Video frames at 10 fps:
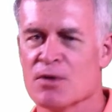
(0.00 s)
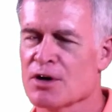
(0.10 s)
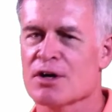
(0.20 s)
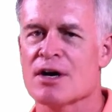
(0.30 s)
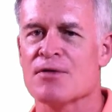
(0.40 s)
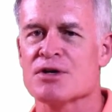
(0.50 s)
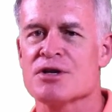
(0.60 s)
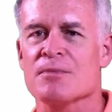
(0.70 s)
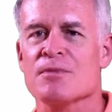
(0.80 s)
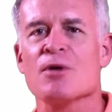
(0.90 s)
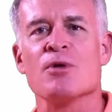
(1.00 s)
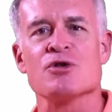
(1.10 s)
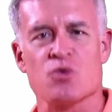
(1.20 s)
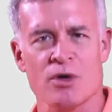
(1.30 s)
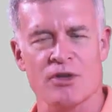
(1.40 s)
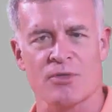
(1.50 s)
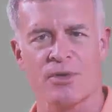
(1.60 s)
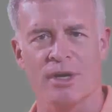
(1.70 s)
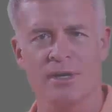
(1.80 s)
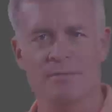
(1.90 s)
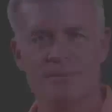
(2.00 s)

and we're going to cover tip number 23.